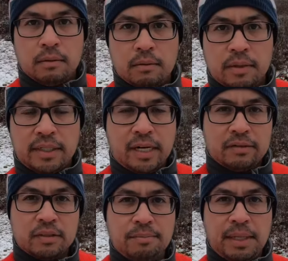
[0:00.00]
Right now
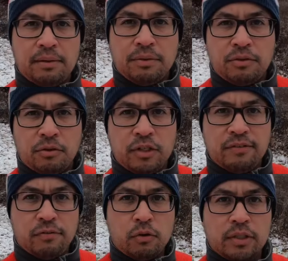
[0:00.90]
it's about
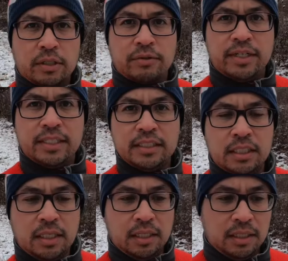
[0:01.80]
thirty-four degrees.
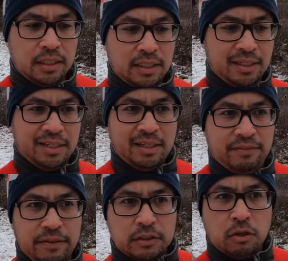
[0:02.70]

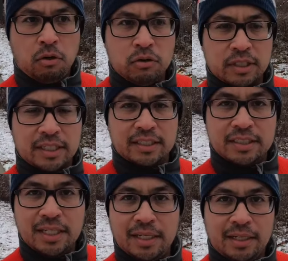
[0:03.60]
Feels colder
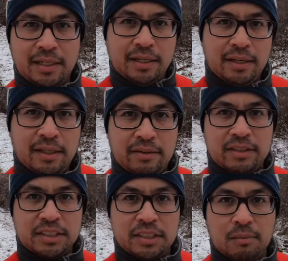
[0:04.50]
because there
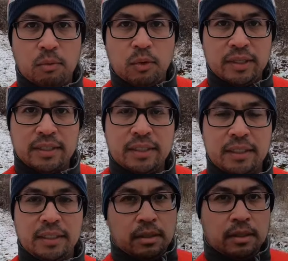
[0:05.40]
is some wind.
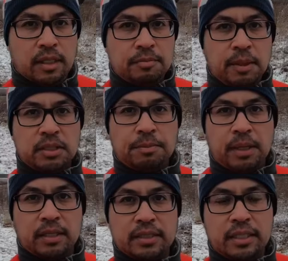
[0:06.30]
This Metro
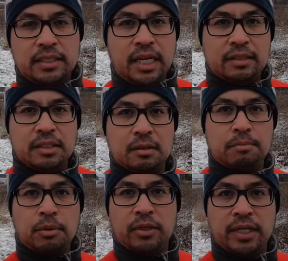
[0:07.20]
Park does have some
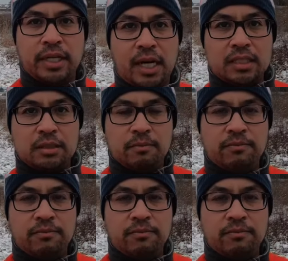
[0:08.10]
pretty awesome